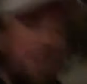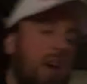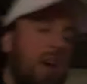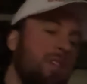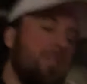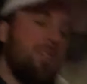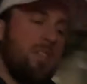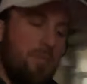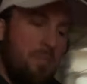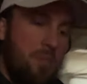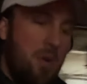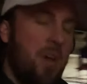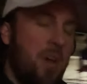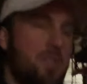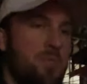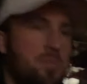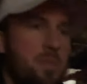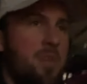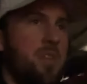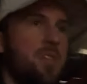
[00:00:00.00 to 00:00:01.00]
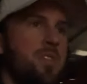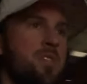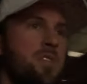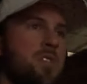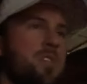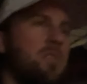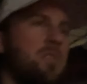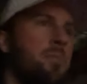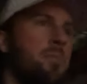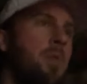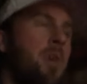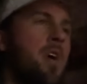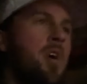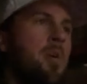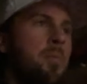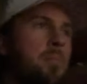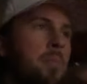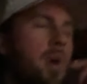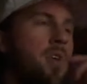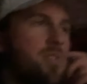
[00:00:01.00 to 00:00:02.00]
tested, priced, put in the system.
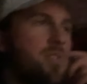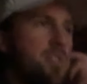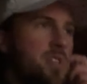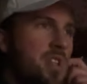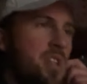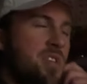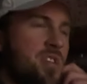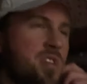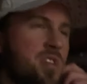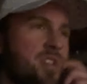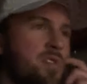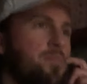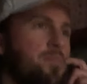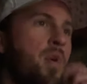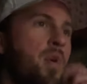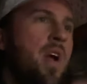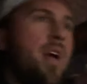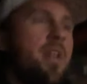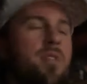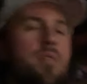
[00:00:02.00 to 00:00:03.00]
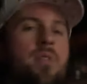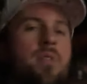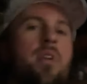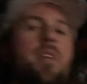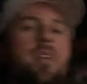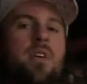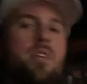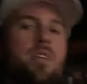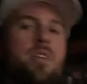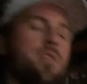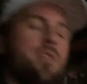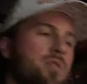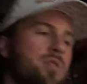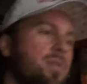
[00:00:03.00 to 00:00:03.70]
Most of this is brand new condition,